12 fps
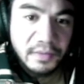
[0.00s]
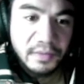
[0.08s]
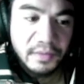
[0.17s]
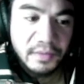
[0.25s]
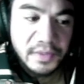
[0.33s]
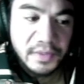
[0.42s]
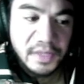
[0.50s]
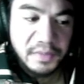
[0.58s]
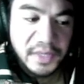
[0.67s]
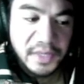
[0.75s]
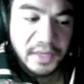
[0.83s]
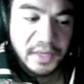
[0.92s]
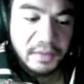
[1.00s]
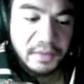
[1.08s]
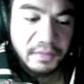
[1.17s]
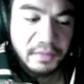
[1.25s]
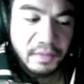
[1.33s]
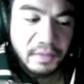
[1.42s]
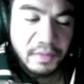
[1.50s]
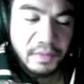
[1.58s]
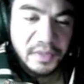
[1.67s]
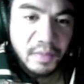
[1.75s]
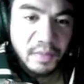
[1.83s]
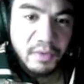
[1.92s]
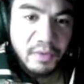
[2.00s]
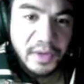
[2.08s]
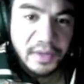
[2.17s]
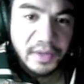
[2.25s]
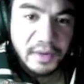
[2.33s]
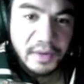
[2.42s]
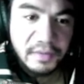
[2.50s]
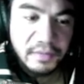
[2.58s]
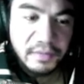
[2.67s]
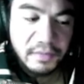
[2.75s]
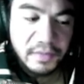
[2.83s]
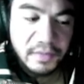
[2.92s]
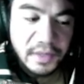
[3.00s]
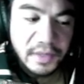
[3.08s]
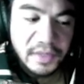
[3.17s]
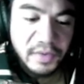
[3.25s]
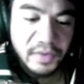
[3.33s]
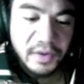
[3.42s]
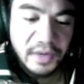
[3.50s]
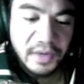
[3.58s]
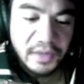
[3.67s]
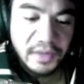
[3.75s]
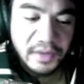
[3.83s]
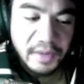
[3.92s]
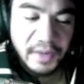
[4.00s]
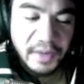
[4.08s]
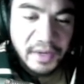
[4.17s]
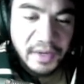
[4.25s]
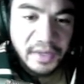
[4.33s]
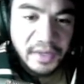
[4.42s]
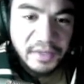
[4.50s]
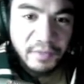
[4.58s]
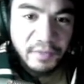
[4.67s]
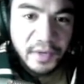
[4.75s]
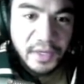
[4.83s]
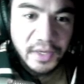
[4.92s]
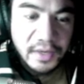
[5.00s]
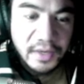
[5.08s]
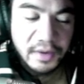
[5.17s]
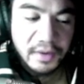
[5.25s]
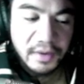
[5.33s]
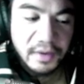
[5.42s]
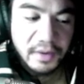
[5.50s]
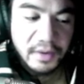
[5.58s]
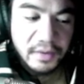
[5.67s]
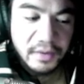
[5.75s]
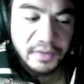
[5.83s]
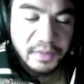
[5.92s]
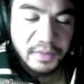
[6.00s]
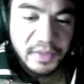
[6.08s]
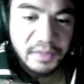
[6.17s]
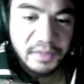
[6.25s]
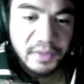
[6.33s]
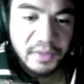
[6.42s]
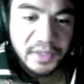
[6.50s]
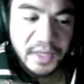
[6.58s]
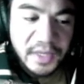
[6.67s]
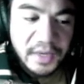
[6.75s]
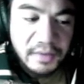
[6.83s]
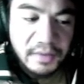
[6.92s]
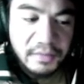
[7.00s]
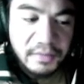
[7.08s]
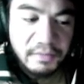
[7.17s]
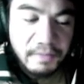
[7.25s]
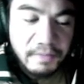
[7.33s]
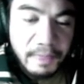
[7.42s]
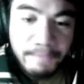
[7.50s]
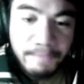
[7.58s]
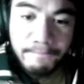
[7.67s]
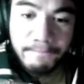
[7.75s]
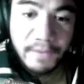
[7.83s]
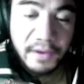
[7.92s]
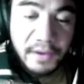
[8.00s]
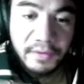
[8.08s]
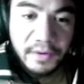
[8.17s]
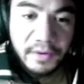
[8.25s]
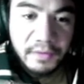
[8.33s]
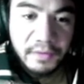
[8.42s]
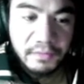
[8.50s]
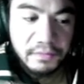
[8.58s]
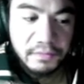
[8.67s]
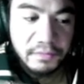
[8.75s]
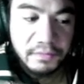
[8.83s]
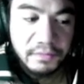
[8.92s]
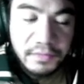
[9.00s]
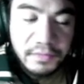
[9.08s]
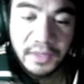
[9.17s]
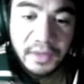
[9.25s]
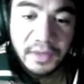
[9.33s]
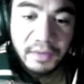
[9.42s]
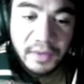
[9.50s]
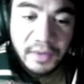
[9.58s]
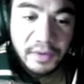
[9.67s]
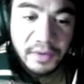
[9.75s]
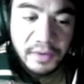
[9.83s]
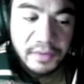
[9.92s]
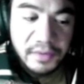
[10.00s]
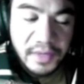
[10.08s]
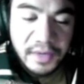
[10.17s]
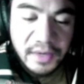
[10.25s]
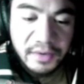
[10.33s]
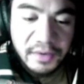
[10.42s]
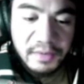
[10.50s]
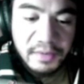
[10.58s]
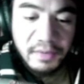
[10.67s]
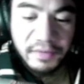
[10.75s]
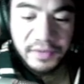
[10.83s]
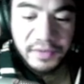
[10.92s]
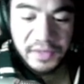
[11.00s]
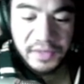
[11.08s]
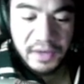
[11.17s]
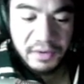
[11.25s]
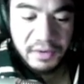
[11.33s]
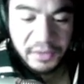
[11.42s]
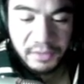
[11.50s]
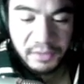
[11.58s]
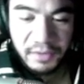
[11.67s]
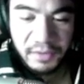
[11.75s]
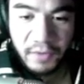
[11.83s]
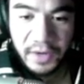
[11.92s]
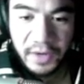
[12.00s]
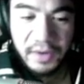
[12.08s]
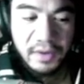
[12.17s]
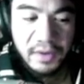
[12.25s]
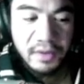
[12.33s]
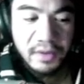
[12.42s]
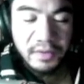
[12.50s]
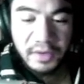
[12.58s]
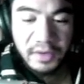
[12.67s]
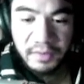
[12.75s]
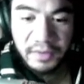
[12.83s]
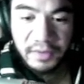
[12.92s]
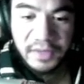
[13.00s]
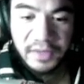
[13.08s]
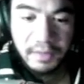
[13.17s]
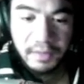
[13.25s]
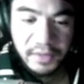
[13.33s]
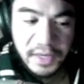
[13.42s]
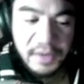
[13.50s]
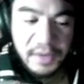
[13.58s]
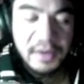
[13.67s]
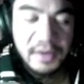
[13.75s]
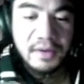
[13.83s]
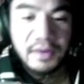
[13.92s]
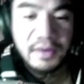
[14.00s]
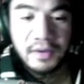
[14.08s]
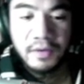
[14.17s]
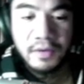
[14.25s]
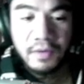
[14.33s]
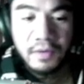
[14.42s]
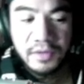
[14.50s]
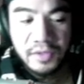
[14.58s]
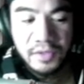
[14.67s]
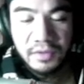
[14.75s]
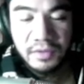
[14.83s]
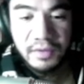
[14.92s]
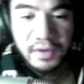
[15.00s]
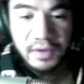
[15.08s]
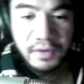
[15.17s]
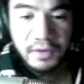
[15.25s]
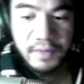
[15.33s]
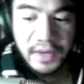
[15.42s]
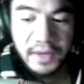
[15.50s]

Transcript: It seems like, well, what was the point then? That Israel got the land back in 1948, only to be dispersed again. I don't know. I, I really don't know. Again, could be one of two scenarios. Could be one, they're going to build a temple again, or two, they're going to go back in